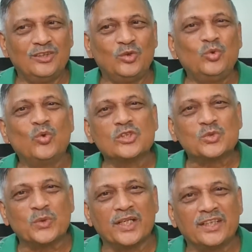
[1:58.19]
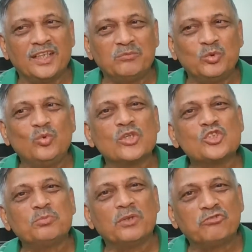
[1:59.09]
who was to get them, who was
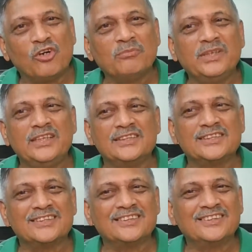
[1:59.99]
to perform these.